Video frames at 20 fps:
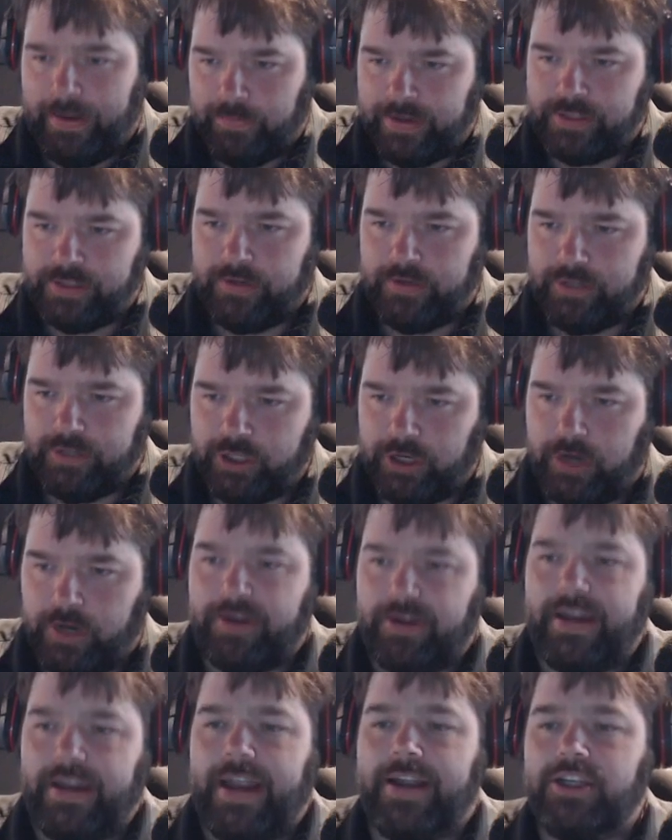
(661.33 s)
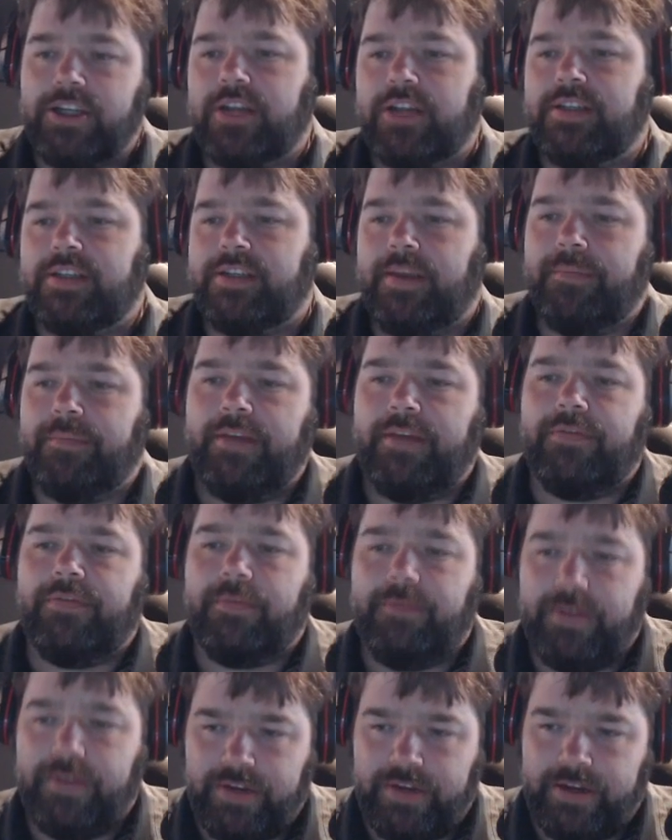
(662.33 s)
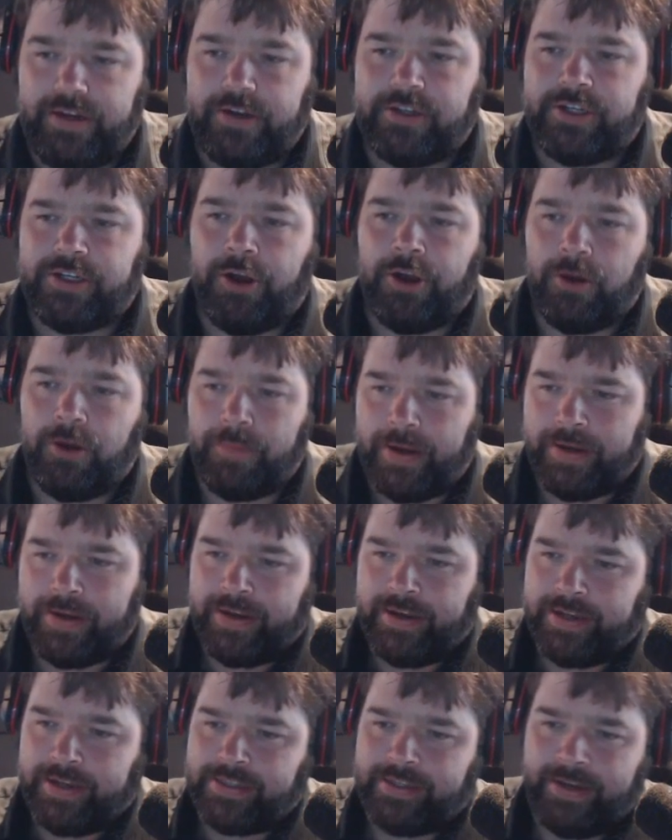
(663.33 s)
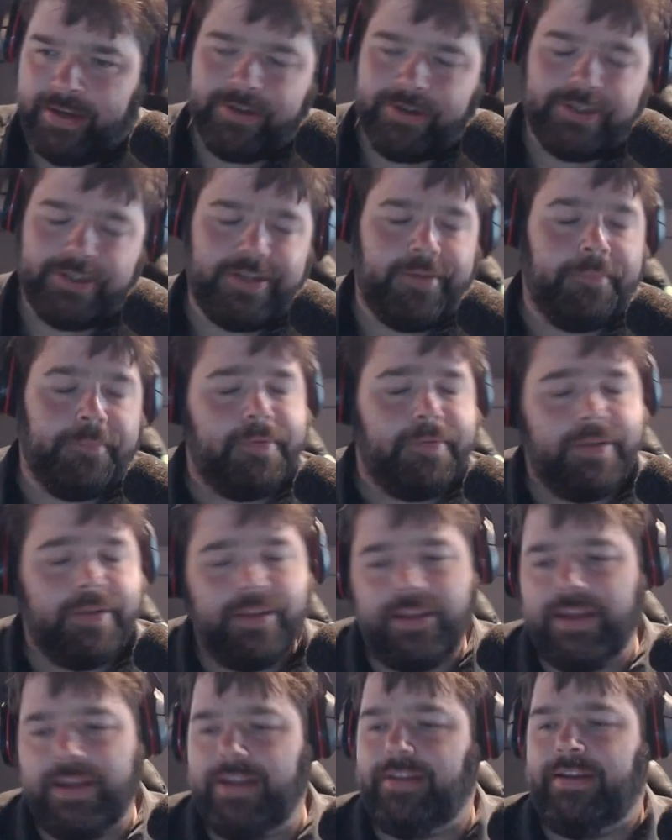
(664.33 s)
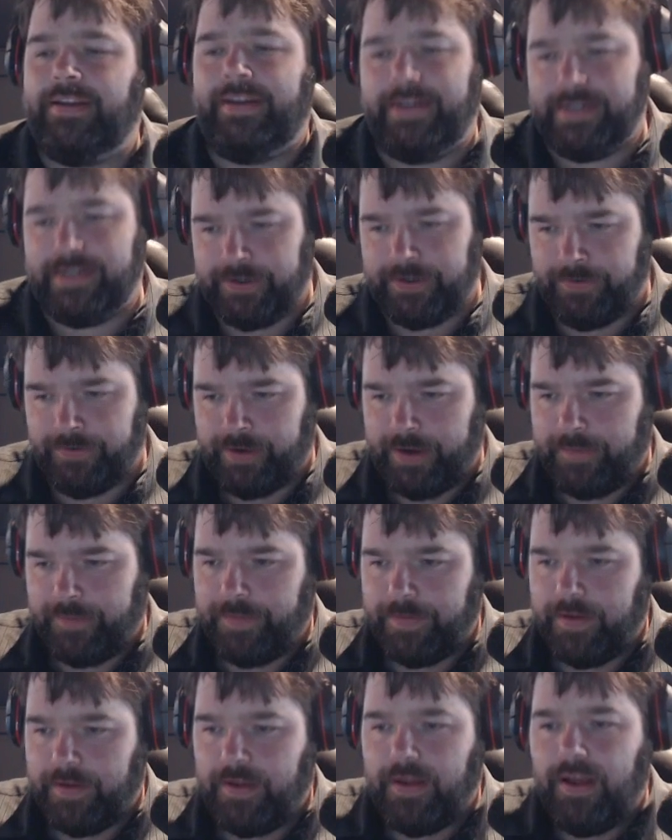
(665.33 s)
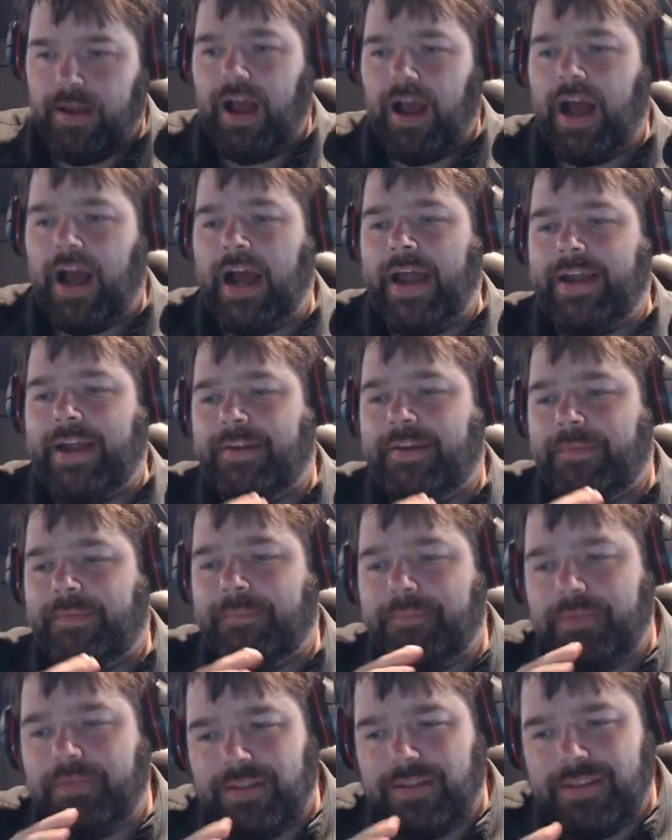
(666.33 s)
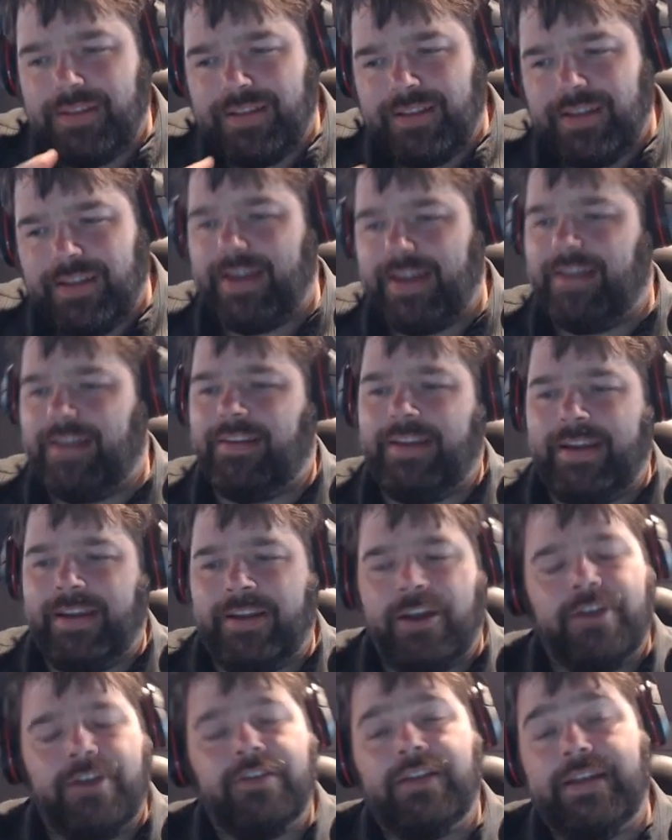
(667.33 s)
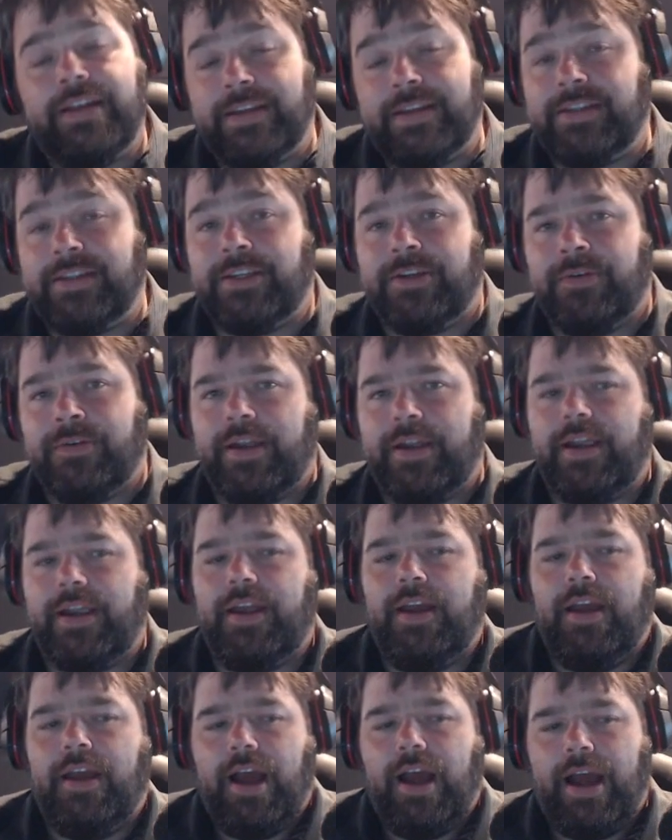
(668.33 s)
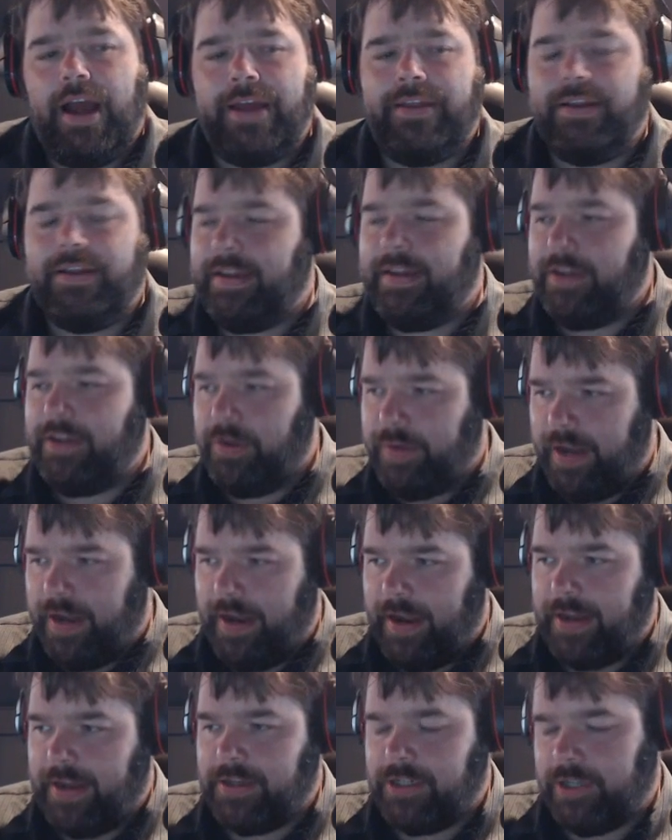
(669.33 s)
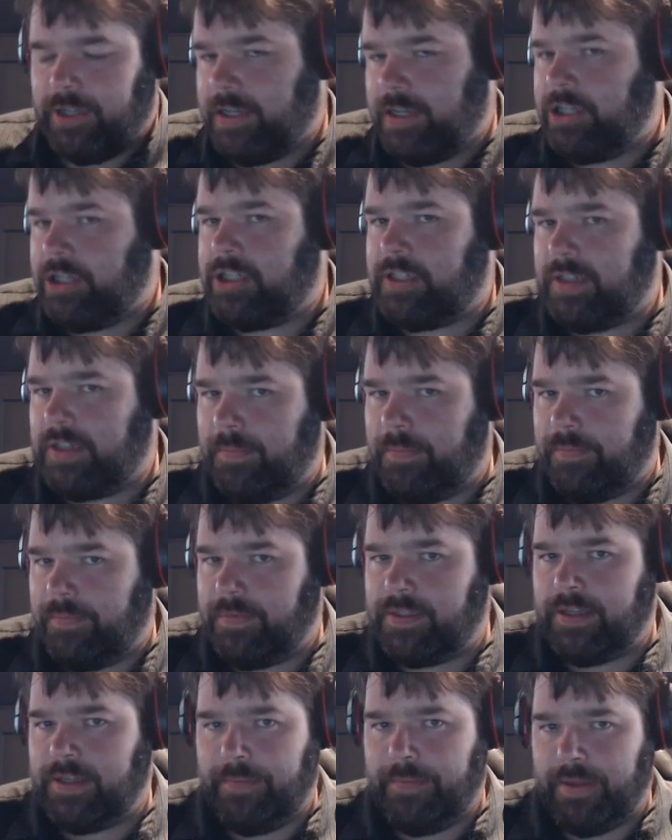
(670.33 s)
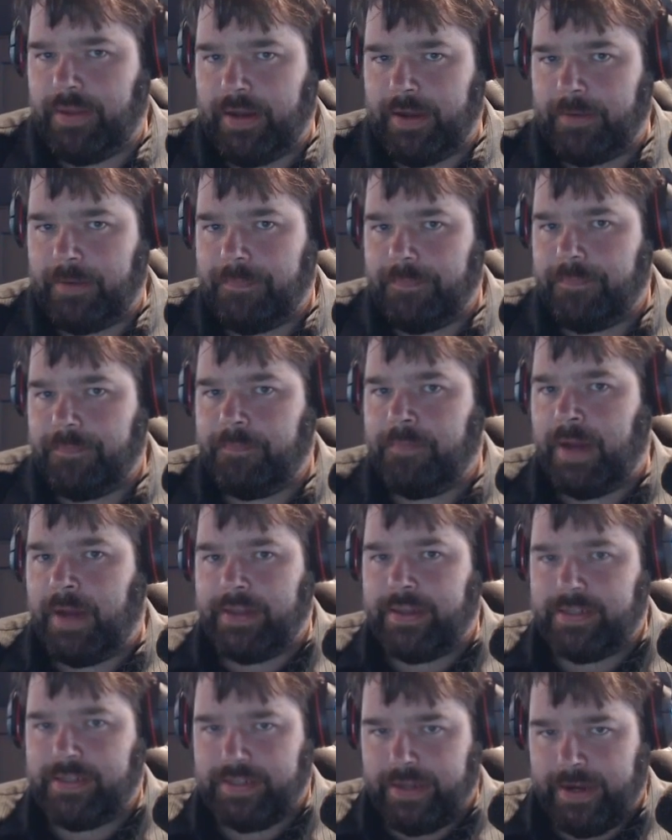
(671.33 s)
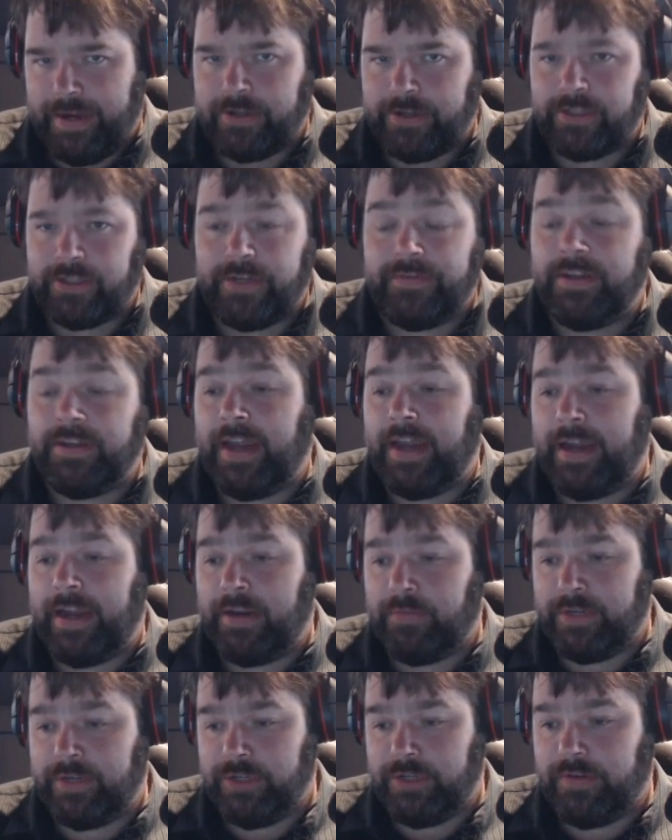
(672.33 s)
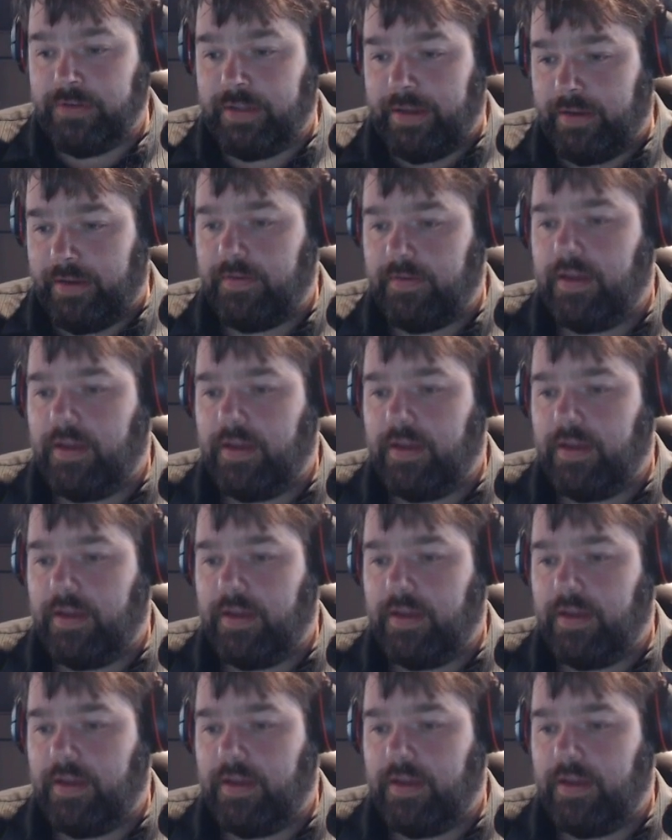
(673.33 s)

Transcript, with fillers: resolute germ, you can't judge something from 50 years ago by today's standards. Completely disagree. I completely and utterly disagree. I think that you can judge some something by the standards of the day in which you live.